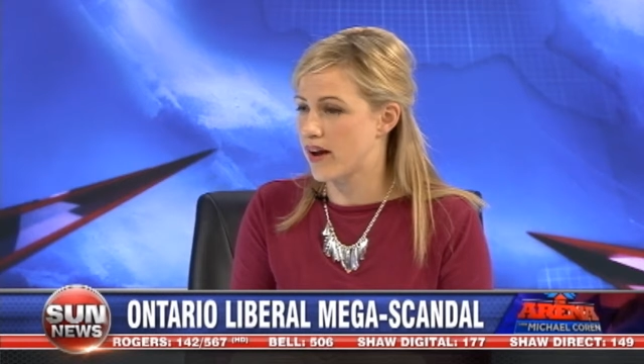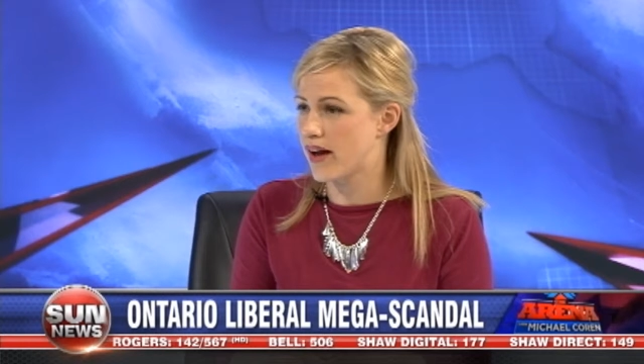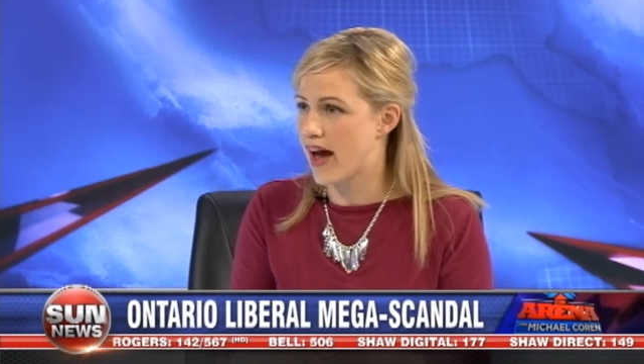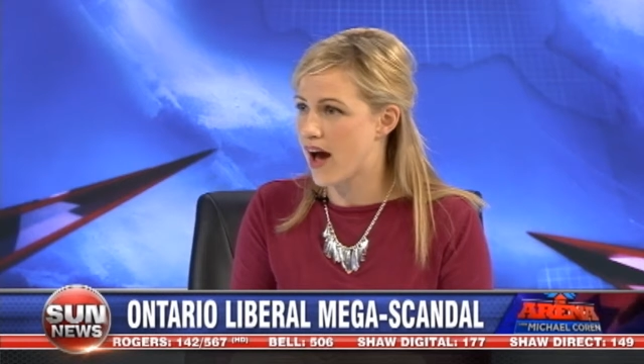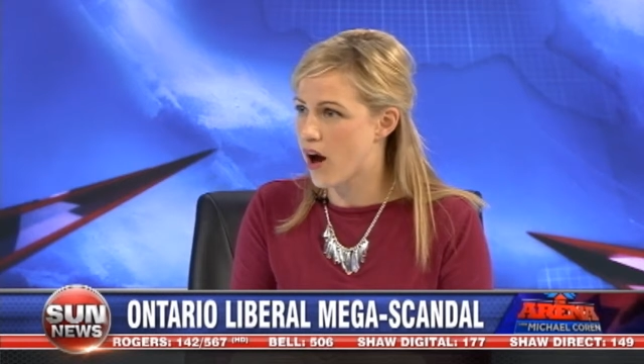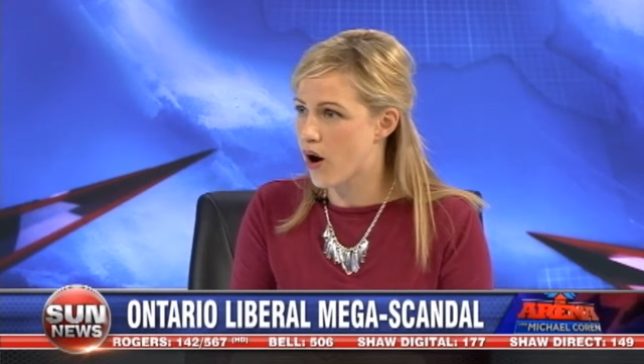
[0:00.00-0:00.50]

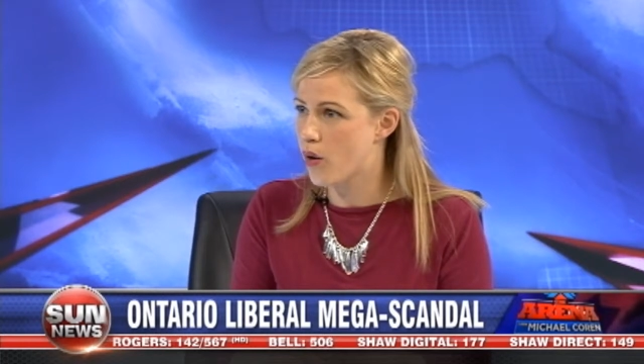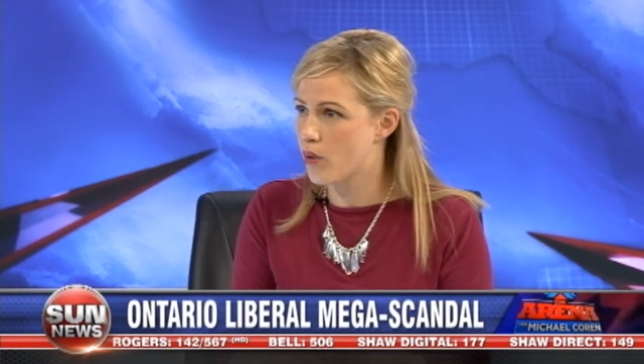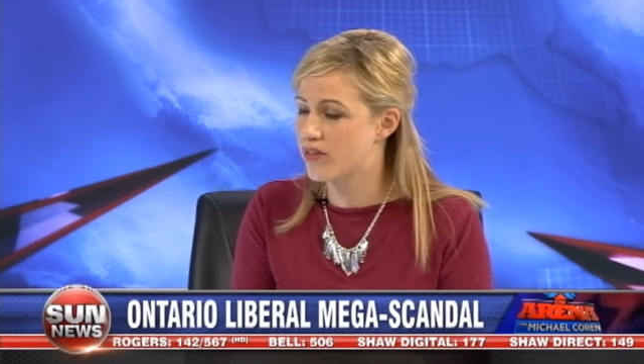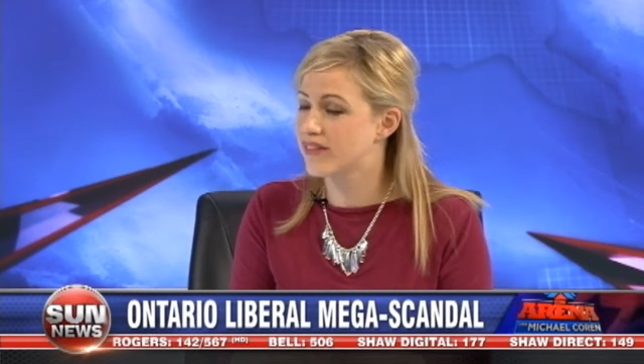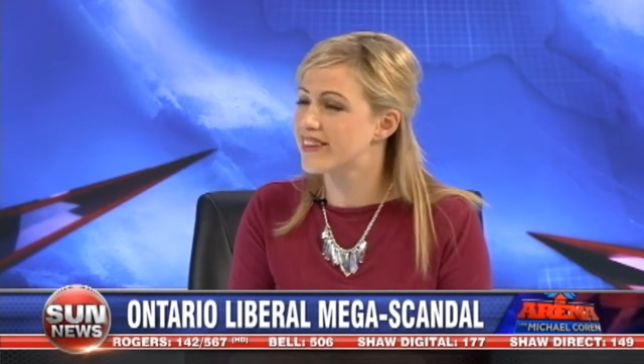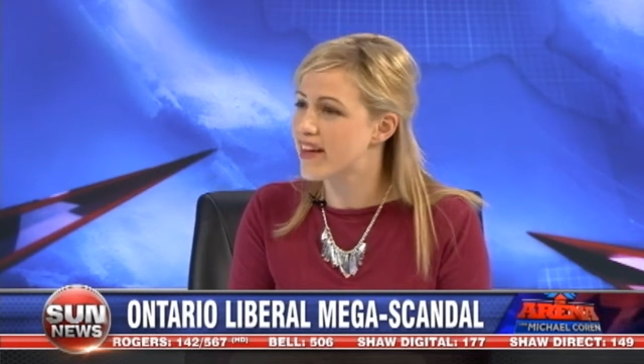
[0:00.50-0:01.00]
how
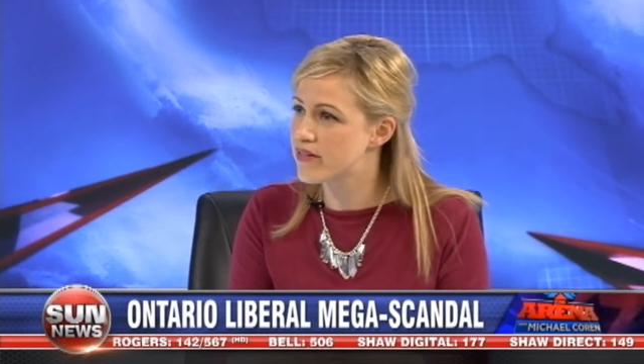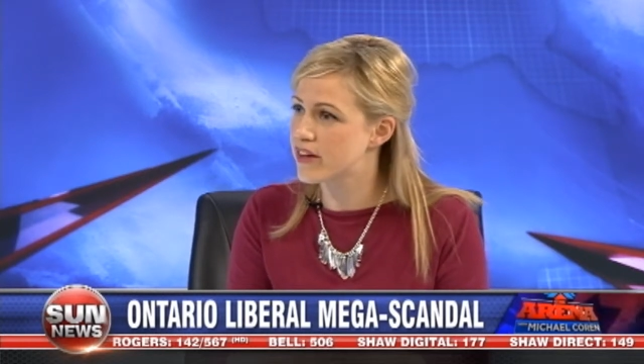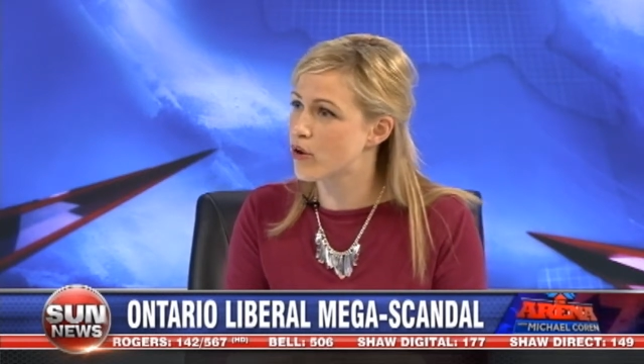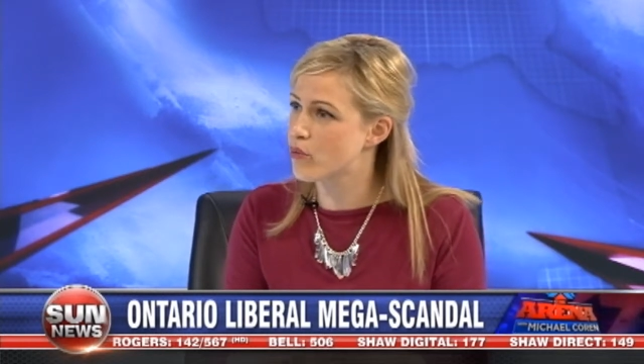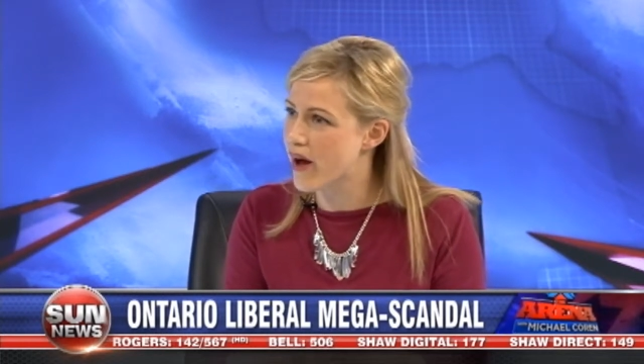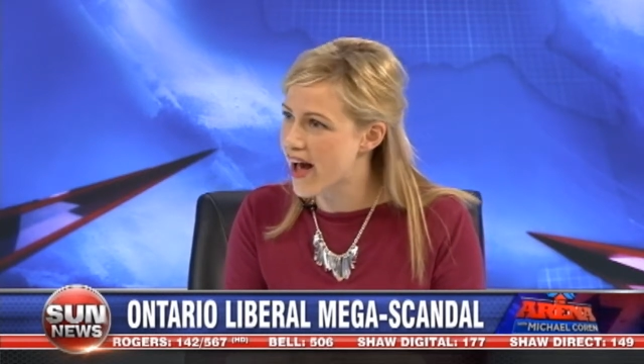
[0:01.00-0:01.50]
the
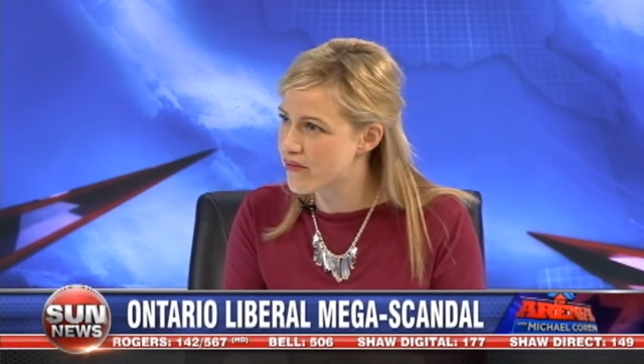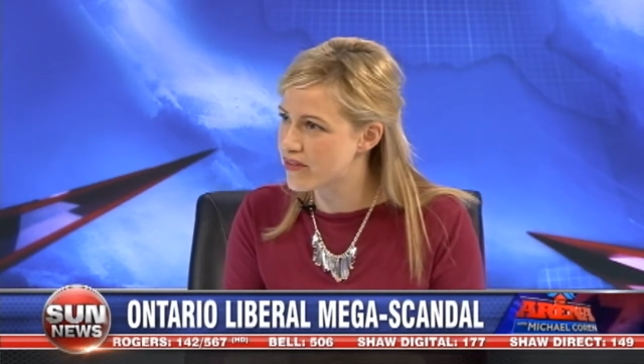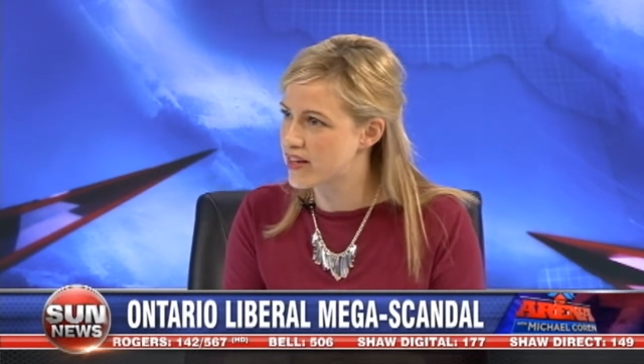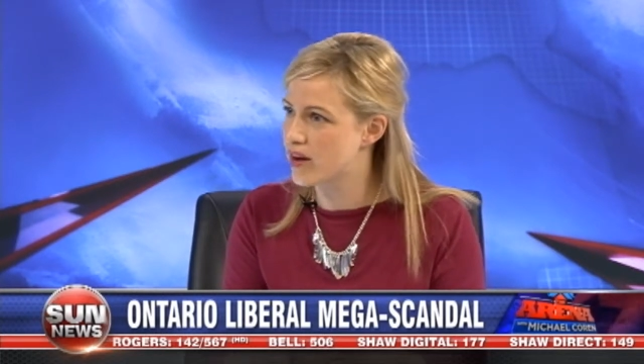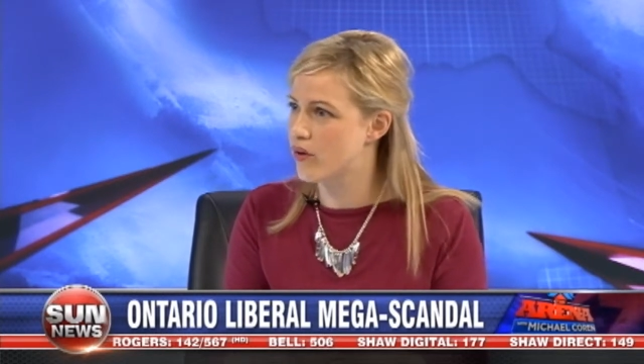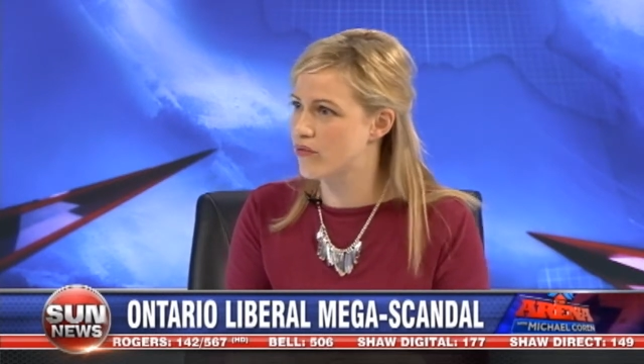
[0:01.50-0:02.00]

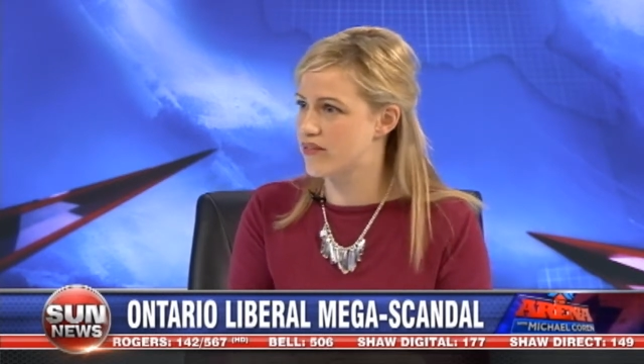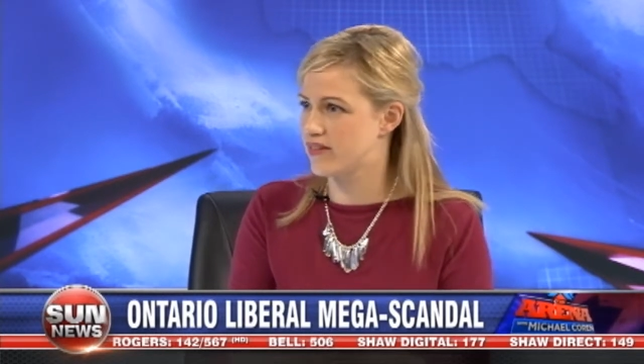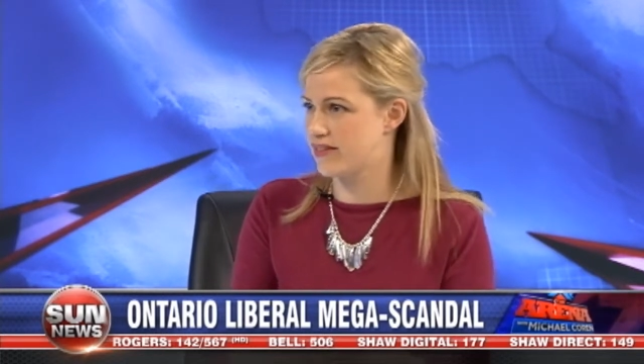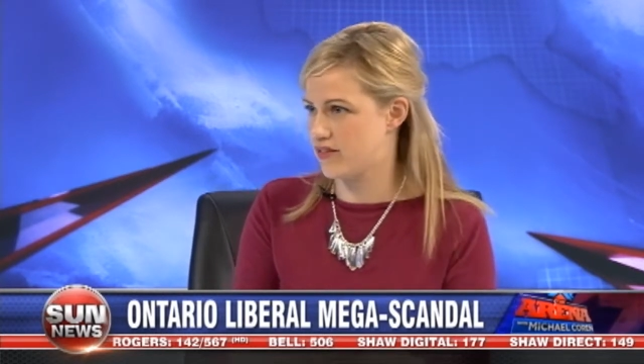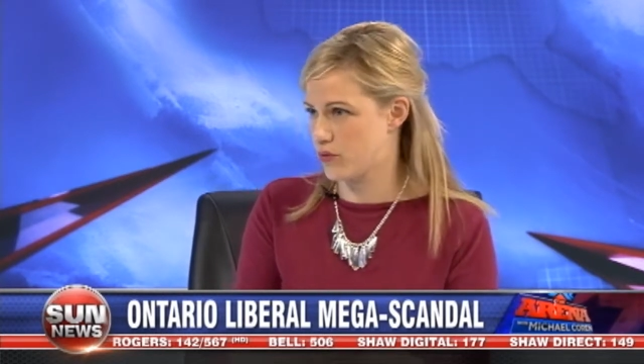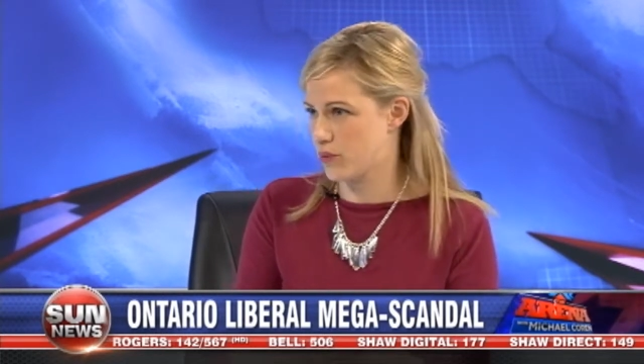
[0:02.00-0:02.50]
gravity of the
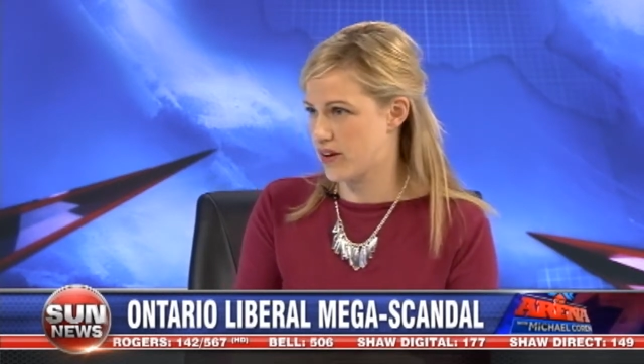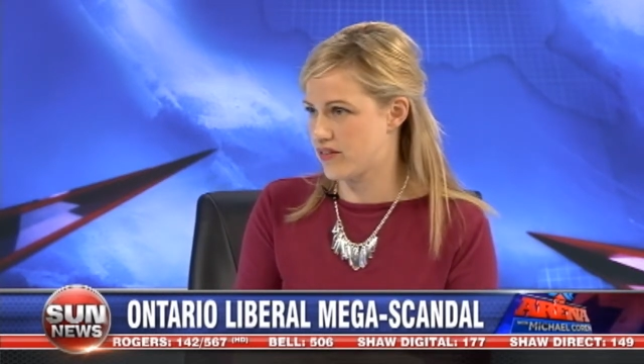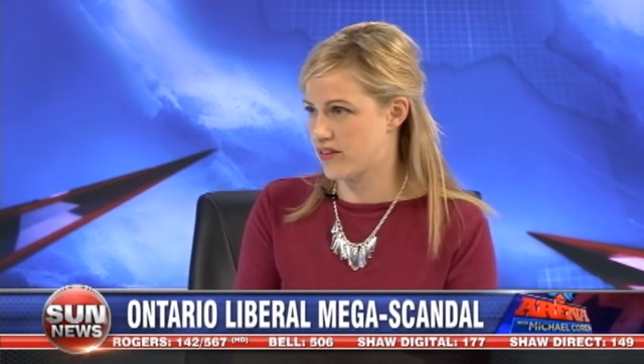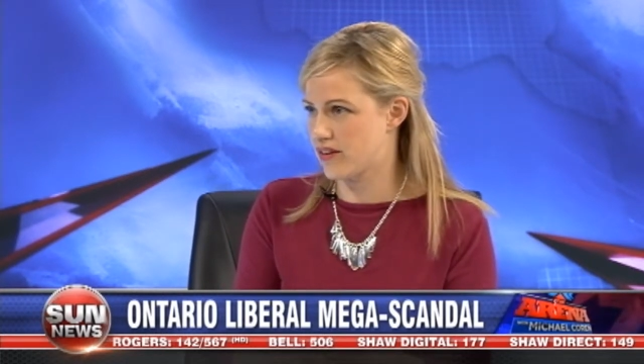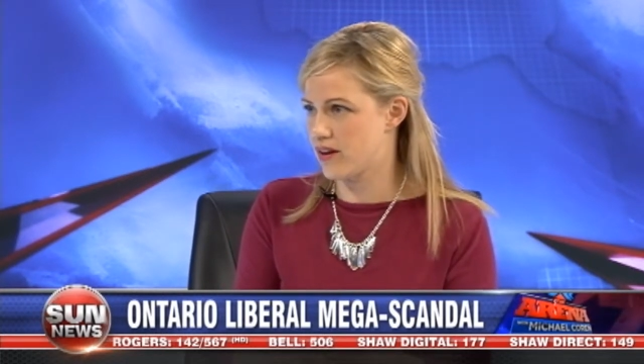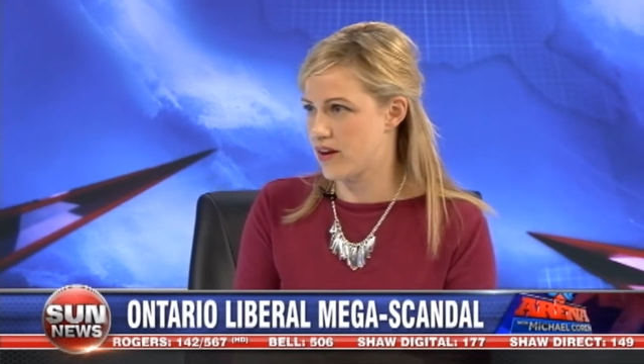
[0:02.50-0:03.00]

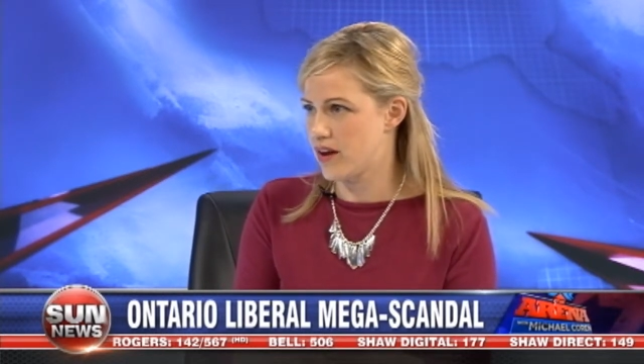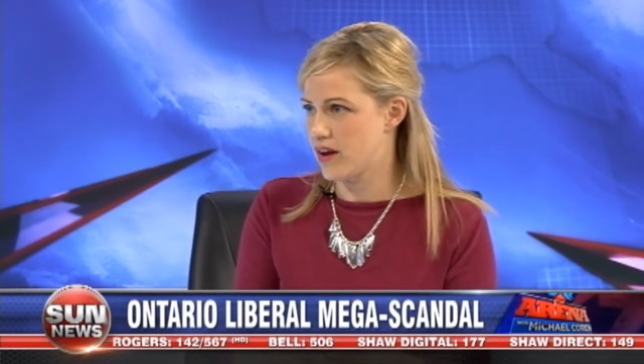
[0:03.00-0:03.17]
situation,